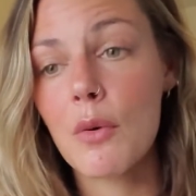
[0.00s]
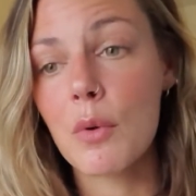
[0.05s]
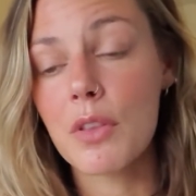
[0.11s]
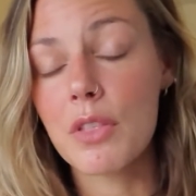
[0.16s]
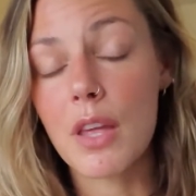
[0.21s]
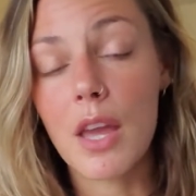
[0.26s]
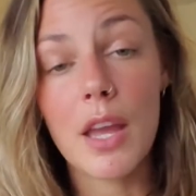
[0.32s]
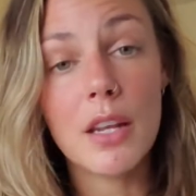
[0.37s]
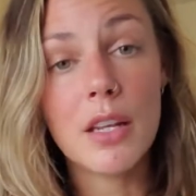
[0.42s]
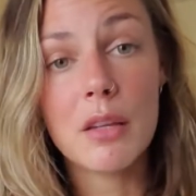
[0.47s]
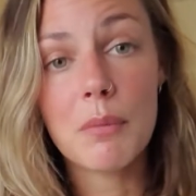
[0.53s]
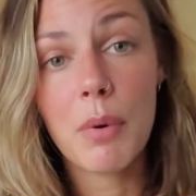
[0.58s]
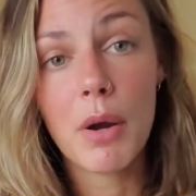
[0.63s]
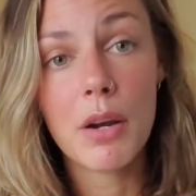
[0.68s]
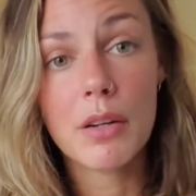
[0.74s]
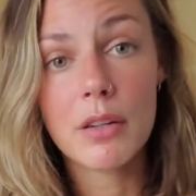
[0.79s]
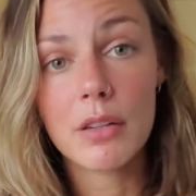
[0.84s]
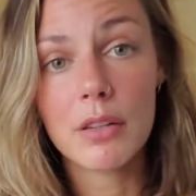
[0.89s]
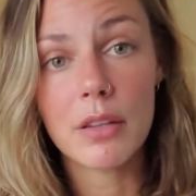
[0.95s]
with any
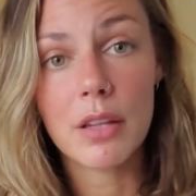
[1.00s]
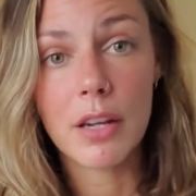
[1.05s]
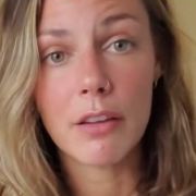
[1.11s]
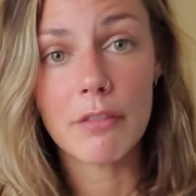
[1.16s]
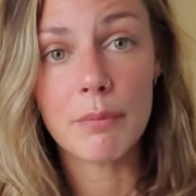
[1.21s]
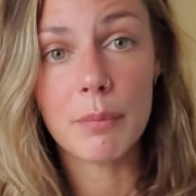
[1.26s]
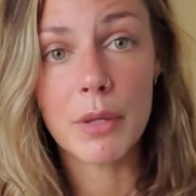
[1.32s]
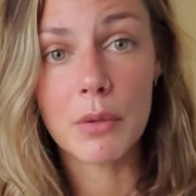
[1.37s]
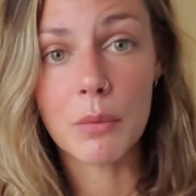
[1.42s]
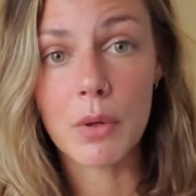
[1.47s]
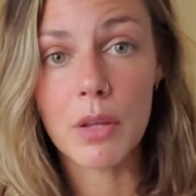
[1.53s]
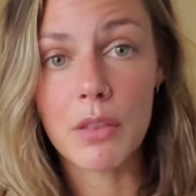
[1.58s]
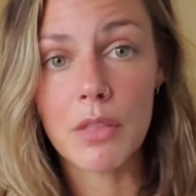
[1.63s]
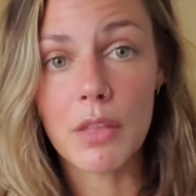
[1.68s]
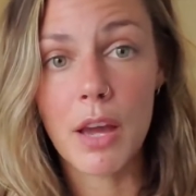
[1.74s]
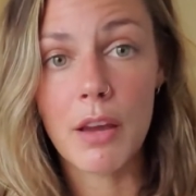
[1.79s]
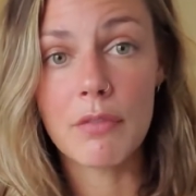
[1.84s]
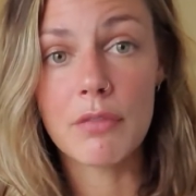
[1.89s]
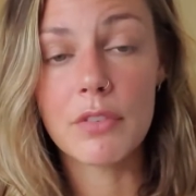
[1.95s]
partner that I've been with.
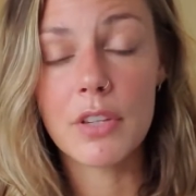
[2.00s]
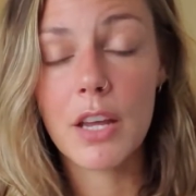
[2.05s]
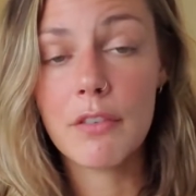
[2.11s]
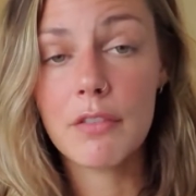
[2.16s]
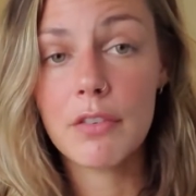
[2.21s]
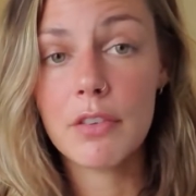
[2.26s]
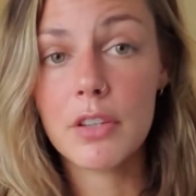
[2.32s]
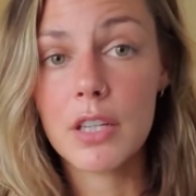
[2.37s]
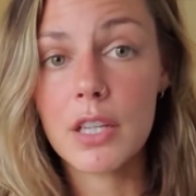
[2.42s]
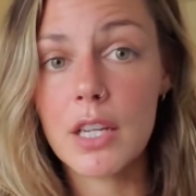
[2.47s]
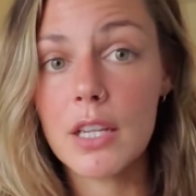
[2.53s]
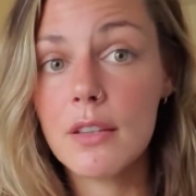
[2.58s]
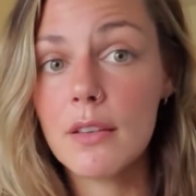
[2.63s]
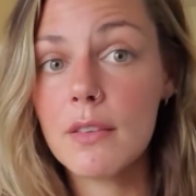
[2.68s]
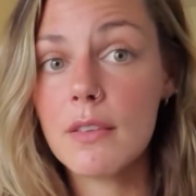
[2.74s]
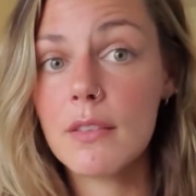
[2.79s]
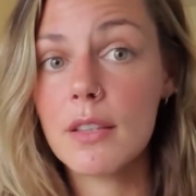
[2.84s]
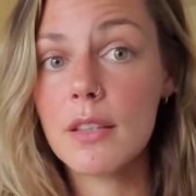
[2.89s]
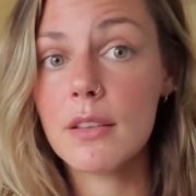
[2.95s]
I've never
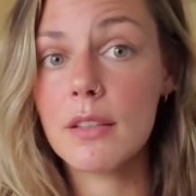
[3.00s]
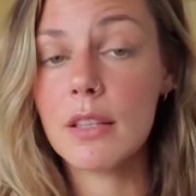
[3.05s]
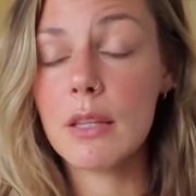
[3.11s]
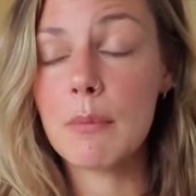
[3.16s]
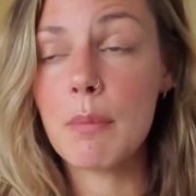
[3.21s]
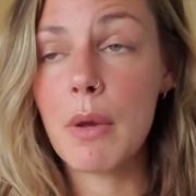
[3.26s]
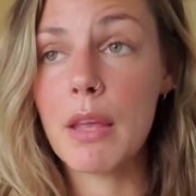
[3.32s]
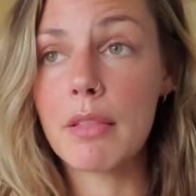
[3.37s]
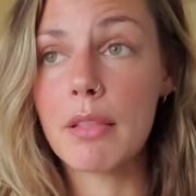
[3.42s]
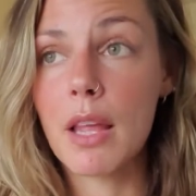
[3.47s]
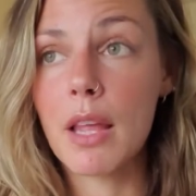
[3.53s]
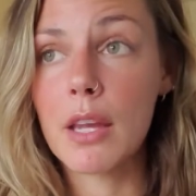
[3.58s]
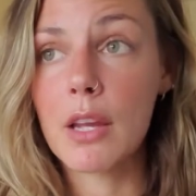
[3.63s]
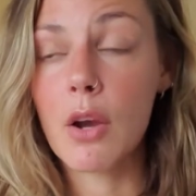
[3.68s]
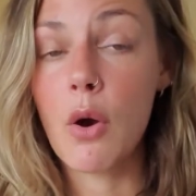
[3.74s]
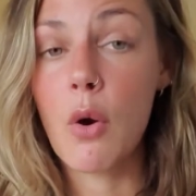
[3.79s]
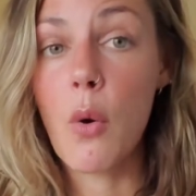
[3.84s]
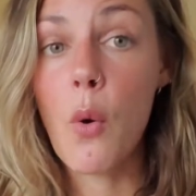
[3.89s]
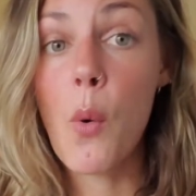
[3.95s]
instantly been
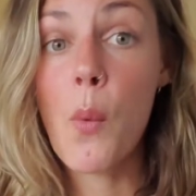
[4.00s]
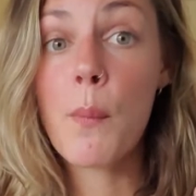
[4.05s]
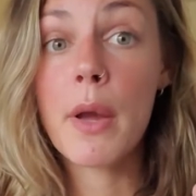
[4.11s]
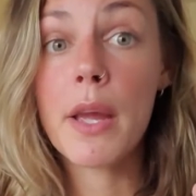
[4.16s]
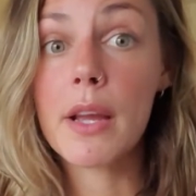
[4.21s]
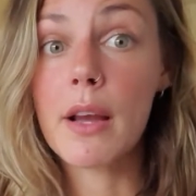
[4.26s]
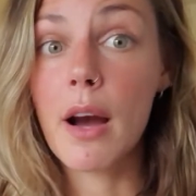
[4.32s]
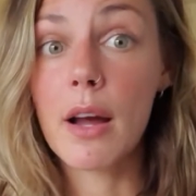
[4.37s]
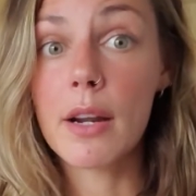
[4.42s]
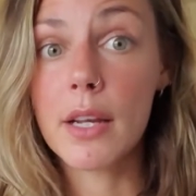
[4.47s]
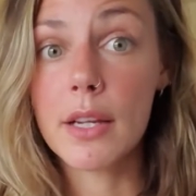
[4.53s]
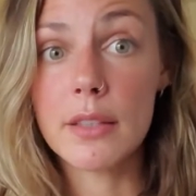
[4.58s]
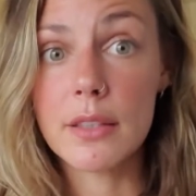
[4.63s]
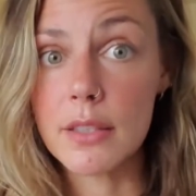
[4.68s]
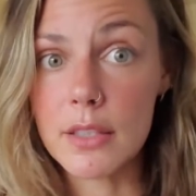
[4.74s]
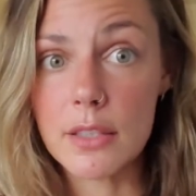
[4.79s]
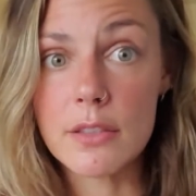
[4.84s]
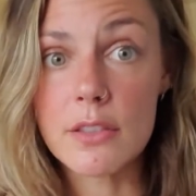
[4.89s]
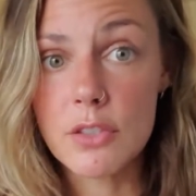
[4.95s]
like, oh my God, I
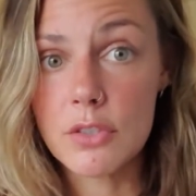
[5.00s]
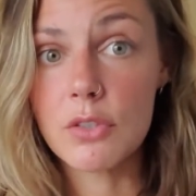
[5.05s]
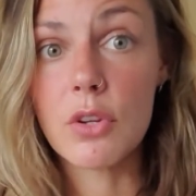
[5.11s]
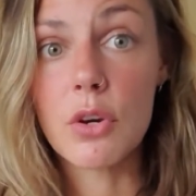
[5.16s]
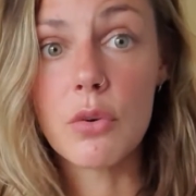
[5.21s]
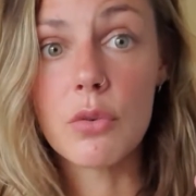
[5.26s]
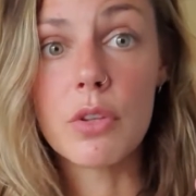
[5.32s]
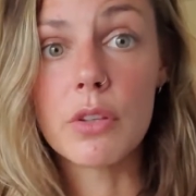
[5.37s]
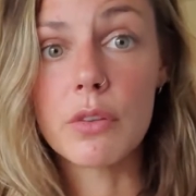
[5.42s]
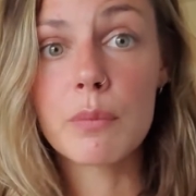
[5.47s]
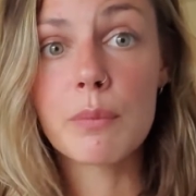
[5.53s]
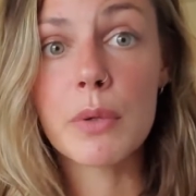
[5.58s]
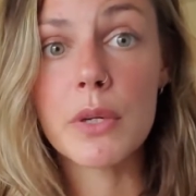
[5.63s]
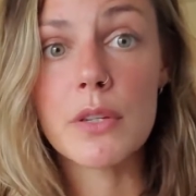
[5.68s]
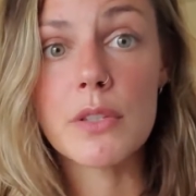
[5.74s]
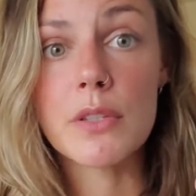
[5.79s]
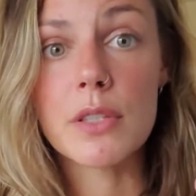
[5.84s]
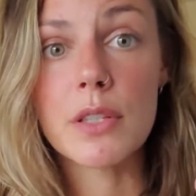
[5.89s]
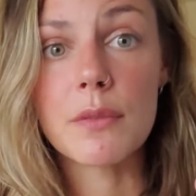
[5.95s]
need to know this
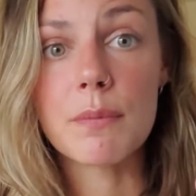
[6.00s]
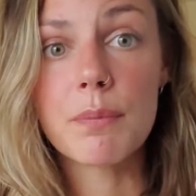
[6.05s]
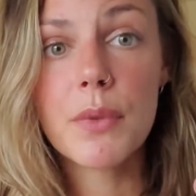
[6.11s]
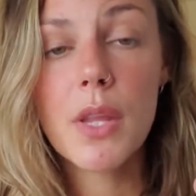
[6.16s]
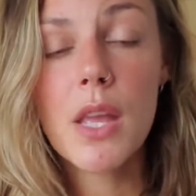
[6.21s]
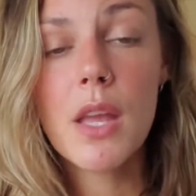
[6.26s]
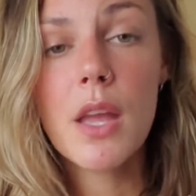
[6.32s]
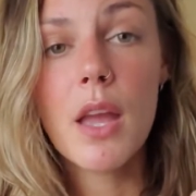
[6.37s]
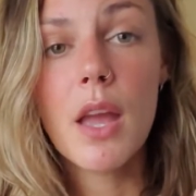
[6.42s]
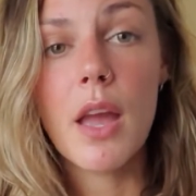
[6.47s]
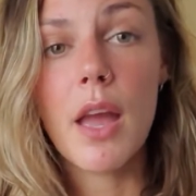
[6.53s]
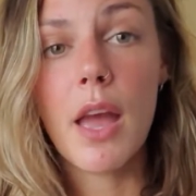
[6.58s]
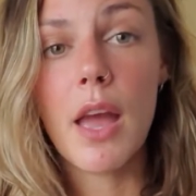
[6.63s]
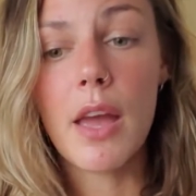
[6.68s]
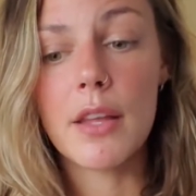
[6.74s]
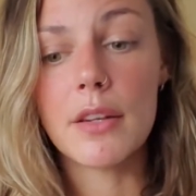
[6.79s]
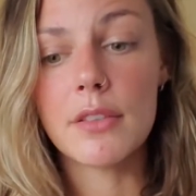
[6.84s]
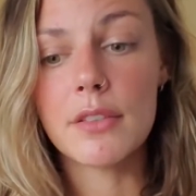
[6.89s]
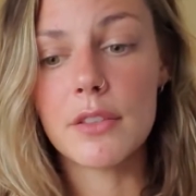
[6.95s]
person.
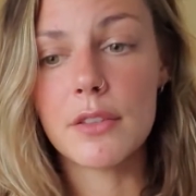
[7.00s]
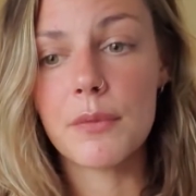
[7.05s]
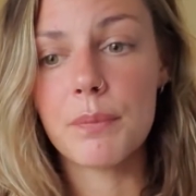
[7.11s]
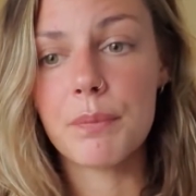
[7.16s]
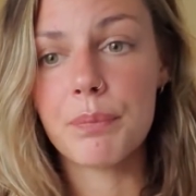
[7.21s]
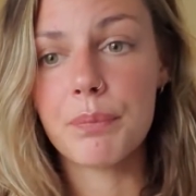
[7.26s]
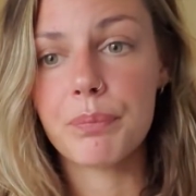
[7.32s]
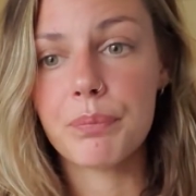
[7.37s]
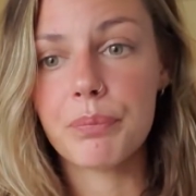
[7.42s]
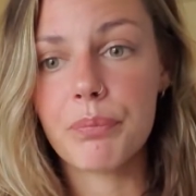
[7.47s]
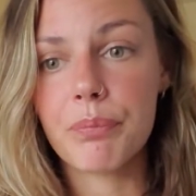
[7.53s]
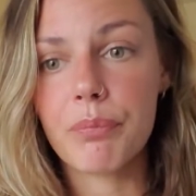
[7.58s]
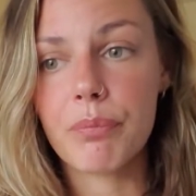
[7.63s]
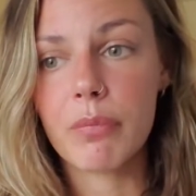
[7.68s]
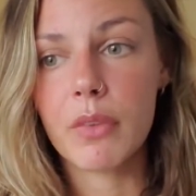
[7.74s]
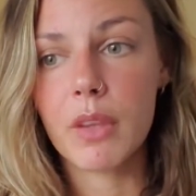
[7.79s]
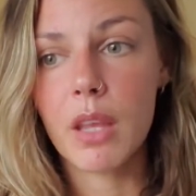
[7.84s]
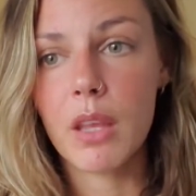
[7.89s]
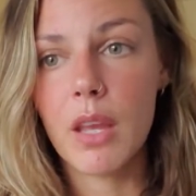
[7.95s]
And
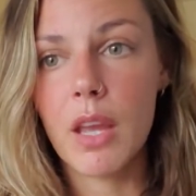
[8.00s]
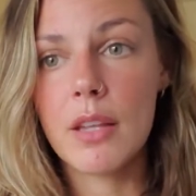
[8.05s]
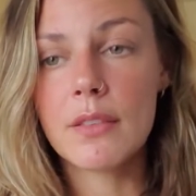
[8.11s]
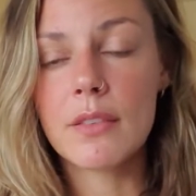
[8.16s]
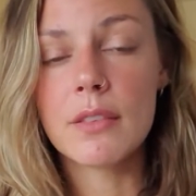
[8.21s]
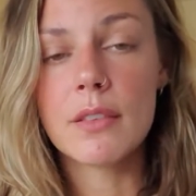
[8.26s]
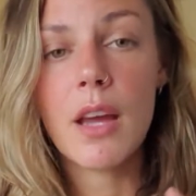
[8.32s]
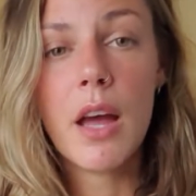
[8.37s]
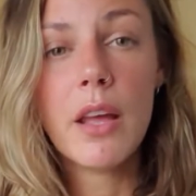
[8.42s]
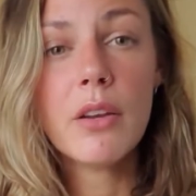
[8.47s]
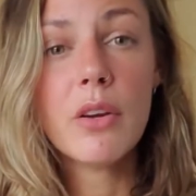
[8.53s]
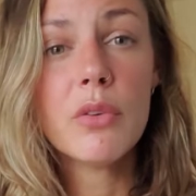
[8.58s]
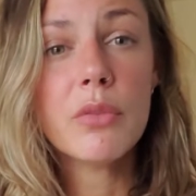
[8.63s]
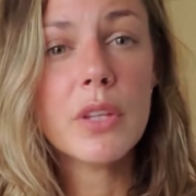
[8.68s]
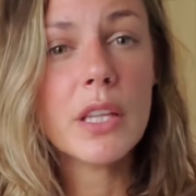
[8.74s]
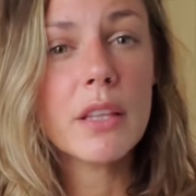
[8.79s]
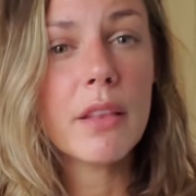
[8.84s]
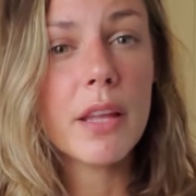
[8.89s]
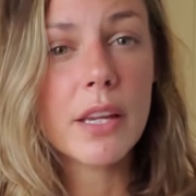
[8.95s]
it's not
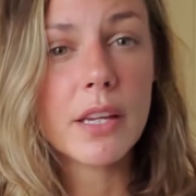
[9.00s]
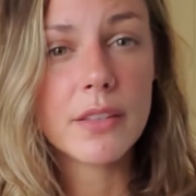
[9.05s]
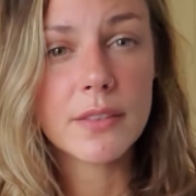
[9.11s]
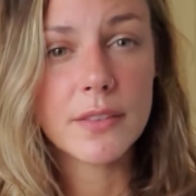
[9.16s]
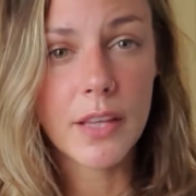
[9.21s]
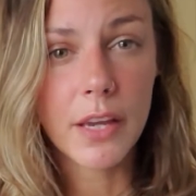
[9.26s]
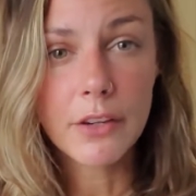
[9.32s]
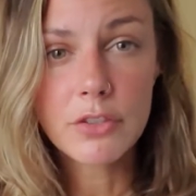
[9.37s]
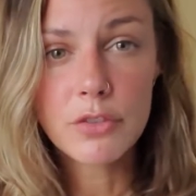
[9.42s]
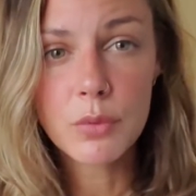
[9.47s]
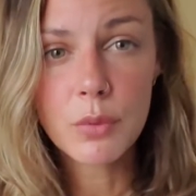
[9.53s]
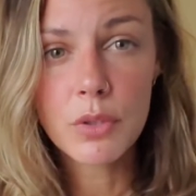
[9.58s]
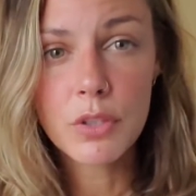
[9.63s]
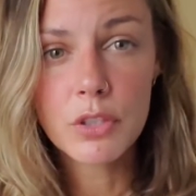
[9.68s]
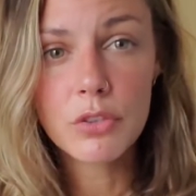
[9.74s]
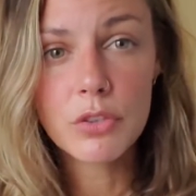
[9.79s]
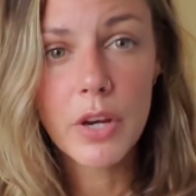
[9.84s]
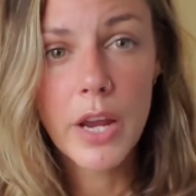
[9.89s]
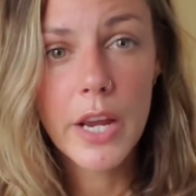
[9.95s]
only like a sexual
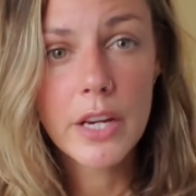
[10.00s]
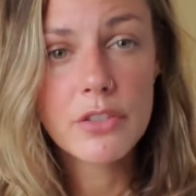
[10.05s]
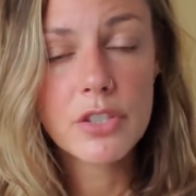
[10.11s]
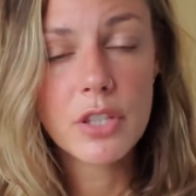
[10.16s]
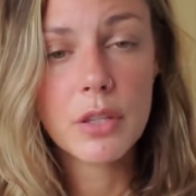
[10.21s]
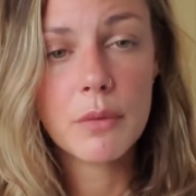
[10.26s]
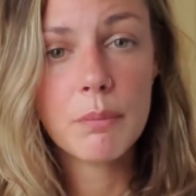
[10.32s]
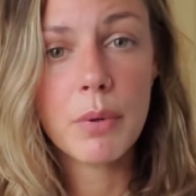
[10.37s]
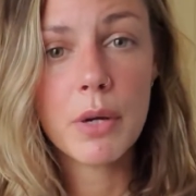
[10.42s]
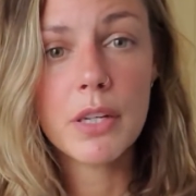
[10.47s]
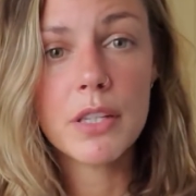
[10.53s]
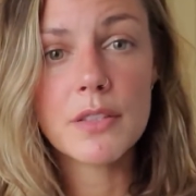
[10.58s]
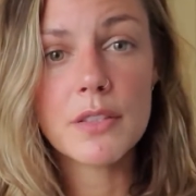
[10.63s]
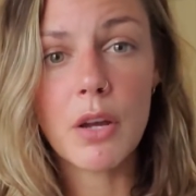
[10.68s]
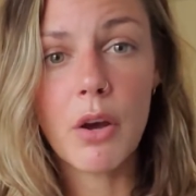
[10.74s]
attraction, but it's